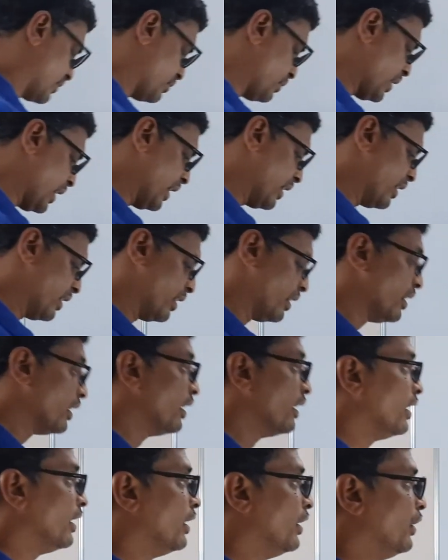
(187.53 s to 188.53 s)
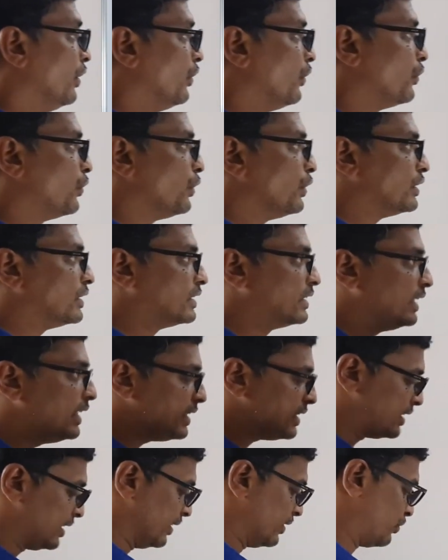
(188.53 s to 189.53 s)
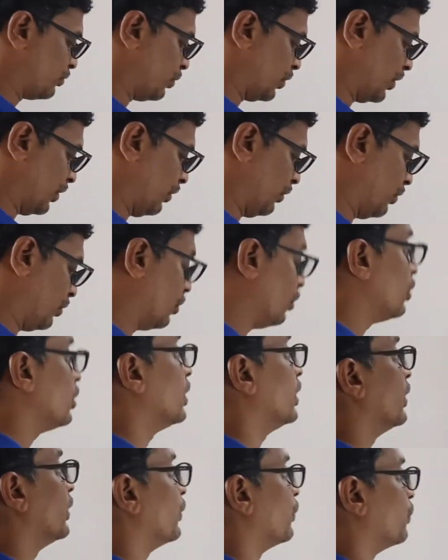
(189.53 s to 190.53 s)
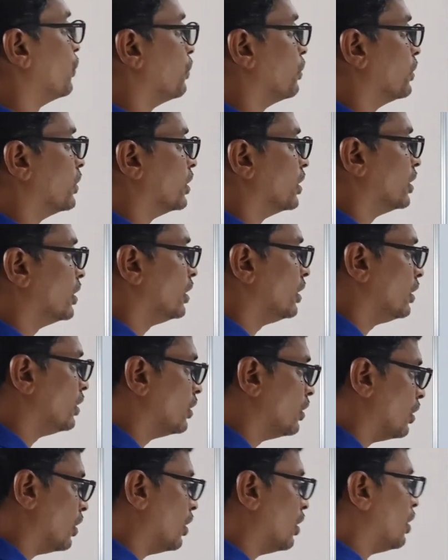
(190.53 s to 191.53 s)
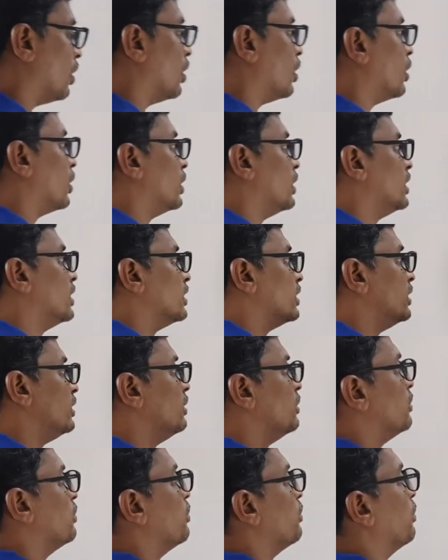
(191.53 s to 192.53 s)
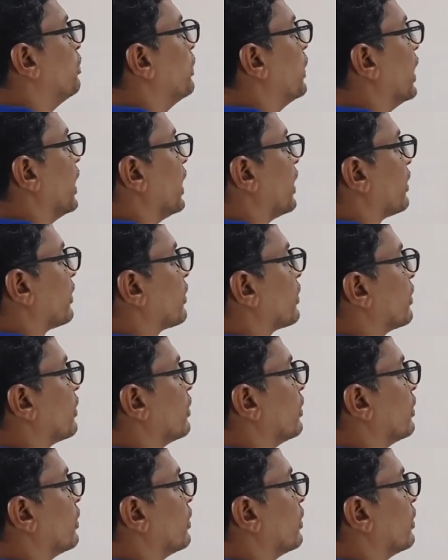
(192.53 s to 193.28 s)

Okay, so this is what you call as your ordered pairs.